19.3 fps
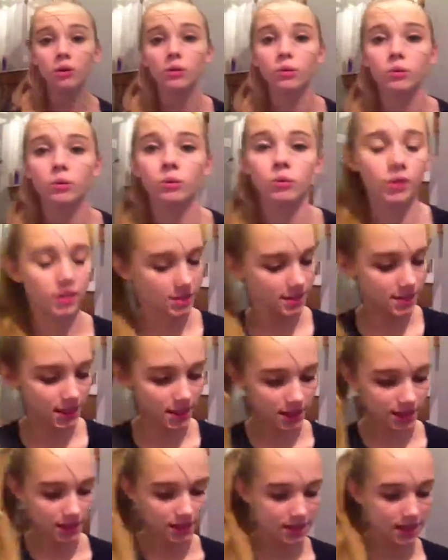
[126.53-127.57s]
Once
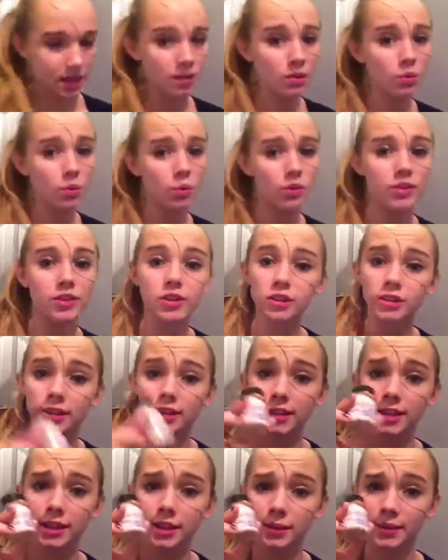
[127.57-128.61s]
that is done, with your
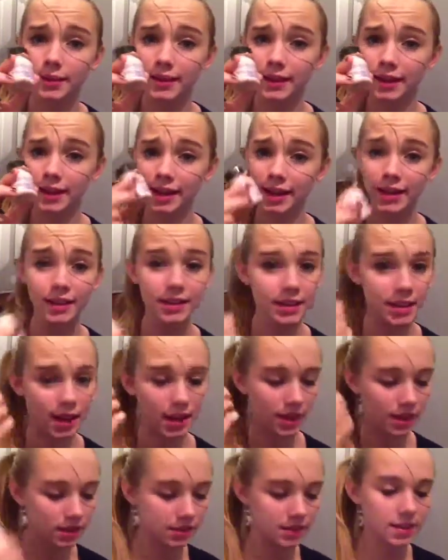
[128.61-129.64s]
liquid
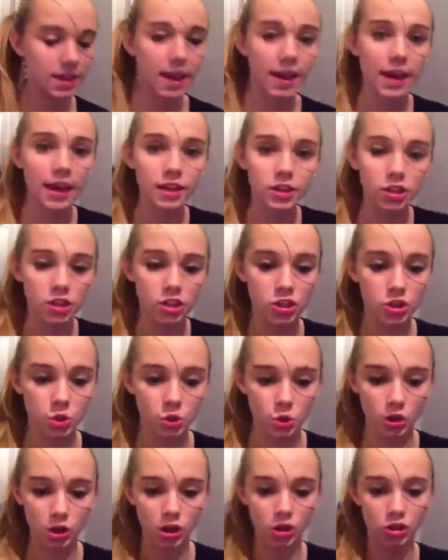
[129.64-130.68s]
latex and
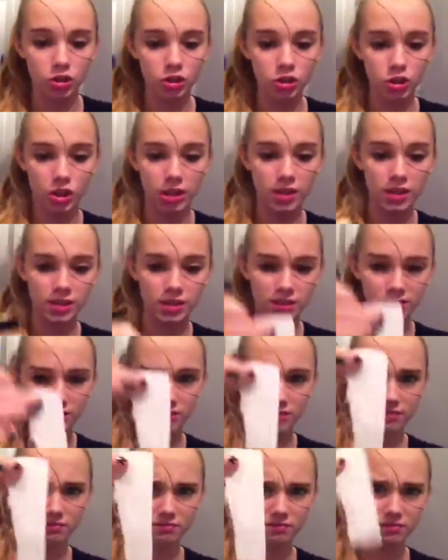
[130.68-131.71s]
your shreds of
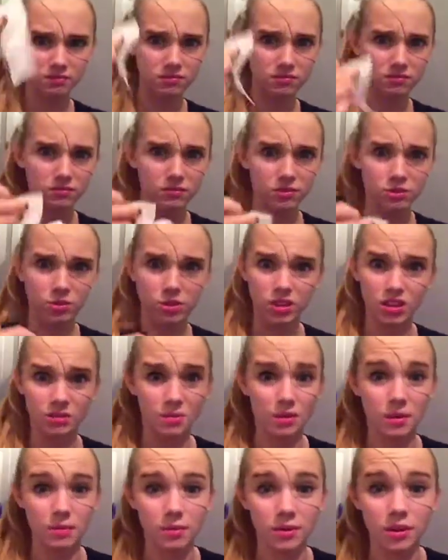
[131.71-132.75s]
toilet
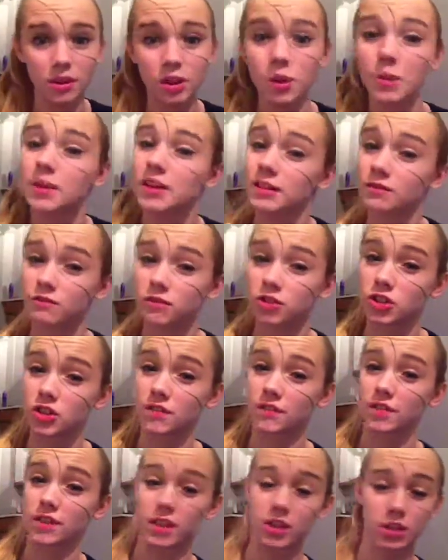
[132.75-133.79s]
paper, like we did for
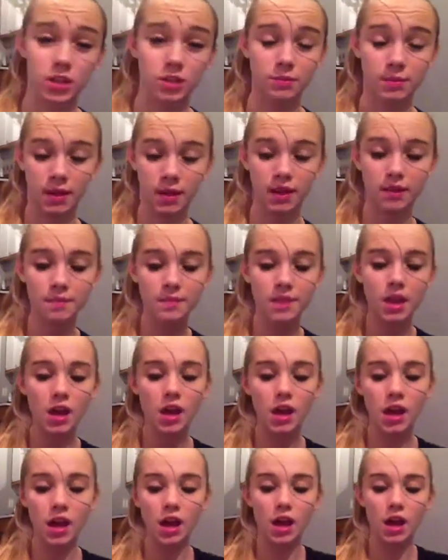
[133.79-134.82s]
Jeff the Killer makeup,
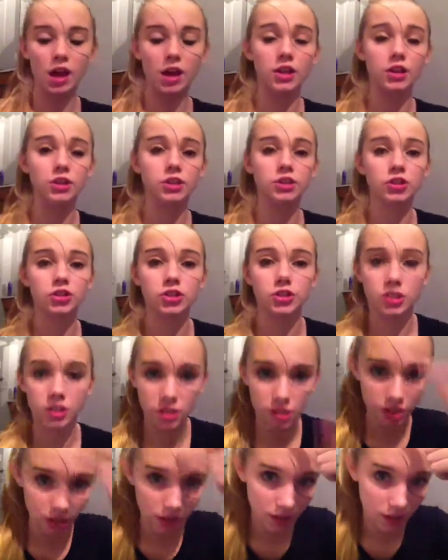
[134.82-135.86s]
you're just
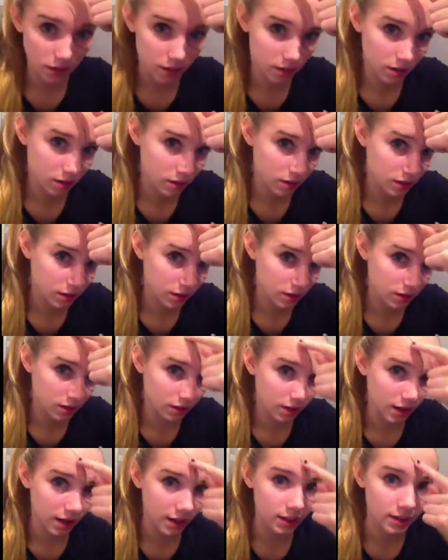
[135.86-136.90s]
gonna
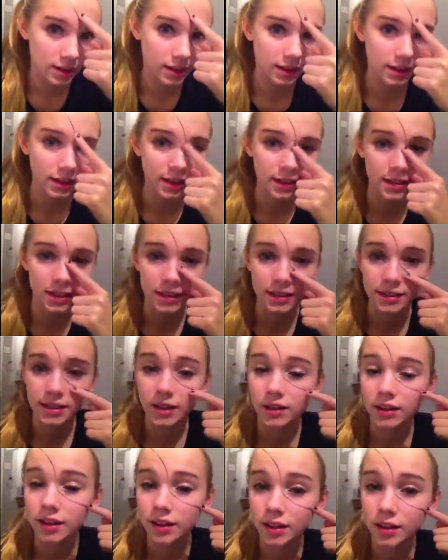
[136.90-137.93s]
line the latex
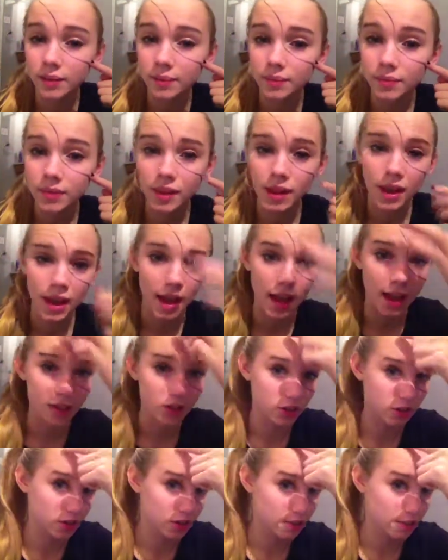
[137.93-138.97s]
down here and
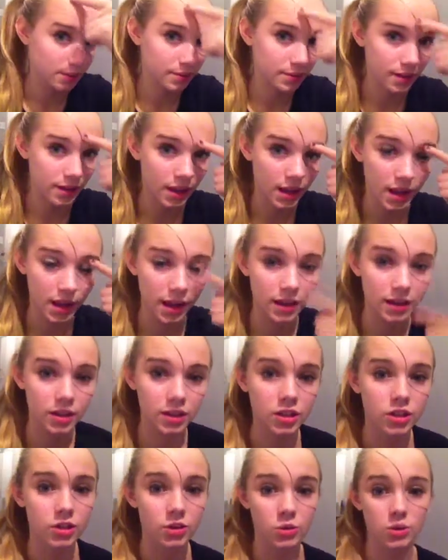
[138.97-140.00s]
just apply
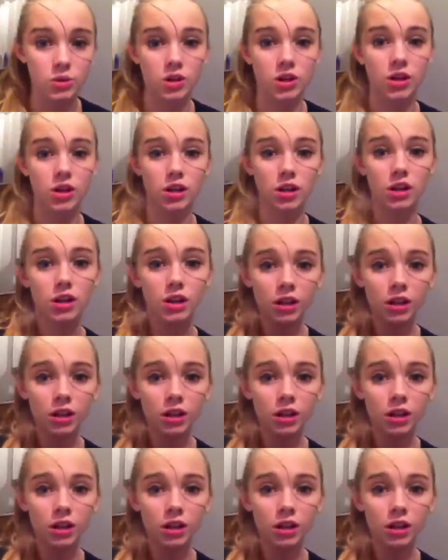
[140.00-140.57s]
your